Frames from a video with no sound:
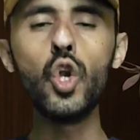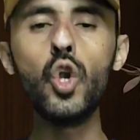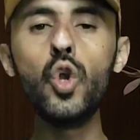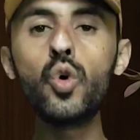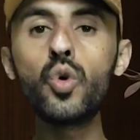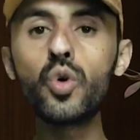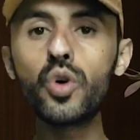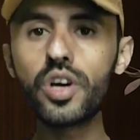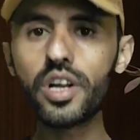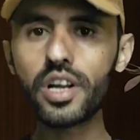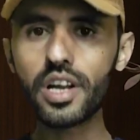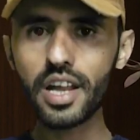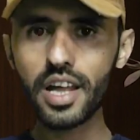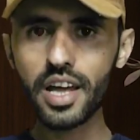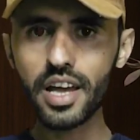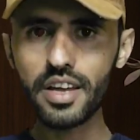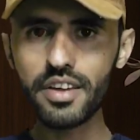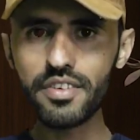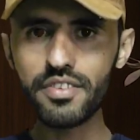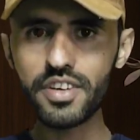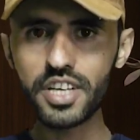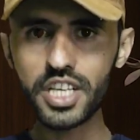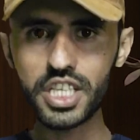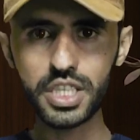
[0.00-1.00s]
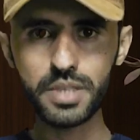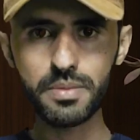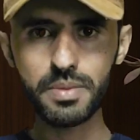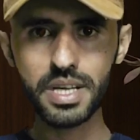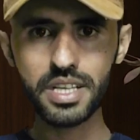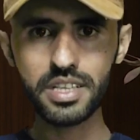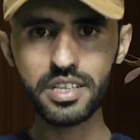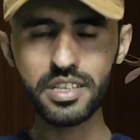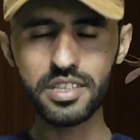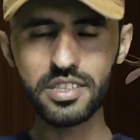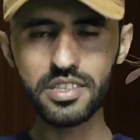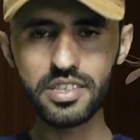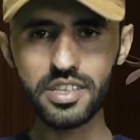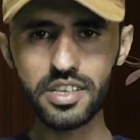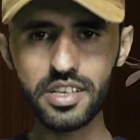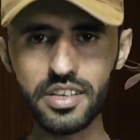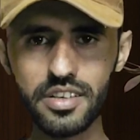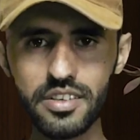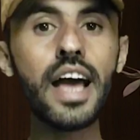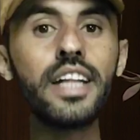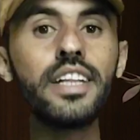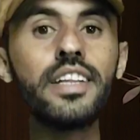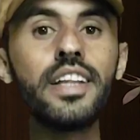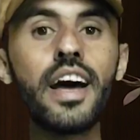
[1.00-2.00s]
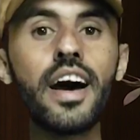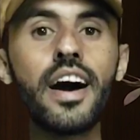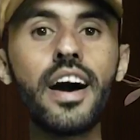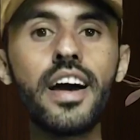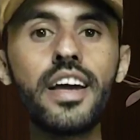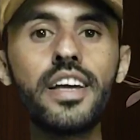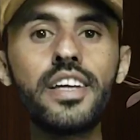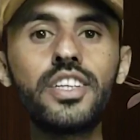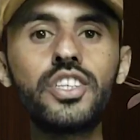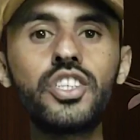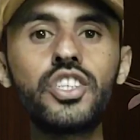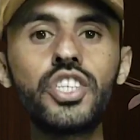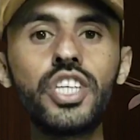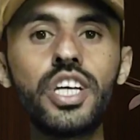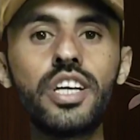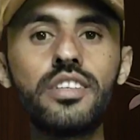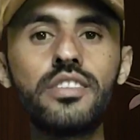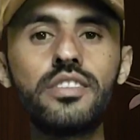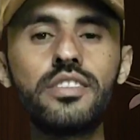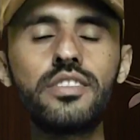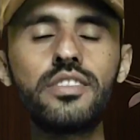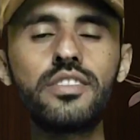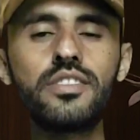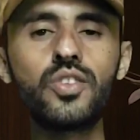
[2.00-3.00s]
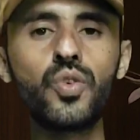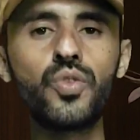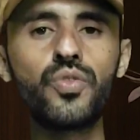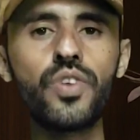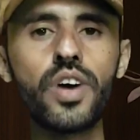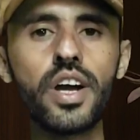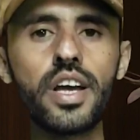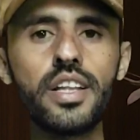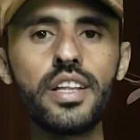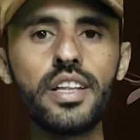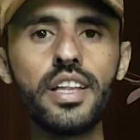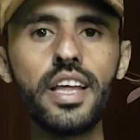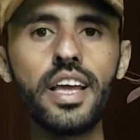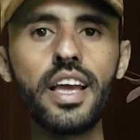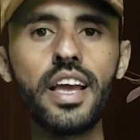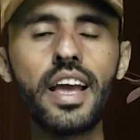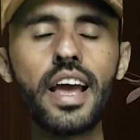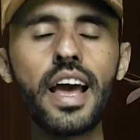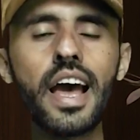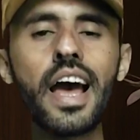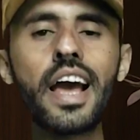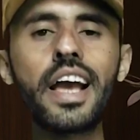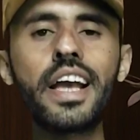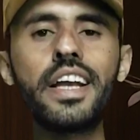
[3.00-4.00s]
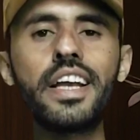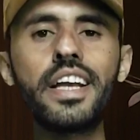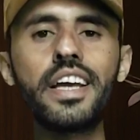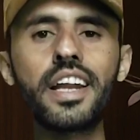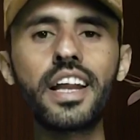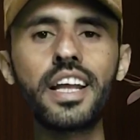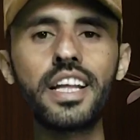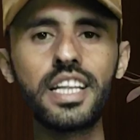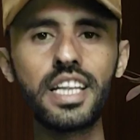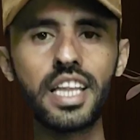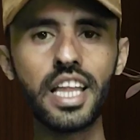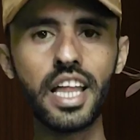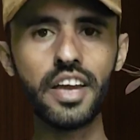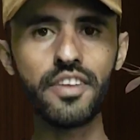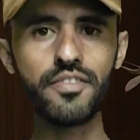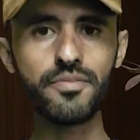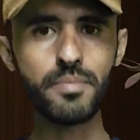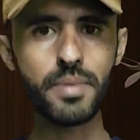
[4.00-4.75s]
longer life expectancy, and a higher chance to finding a great life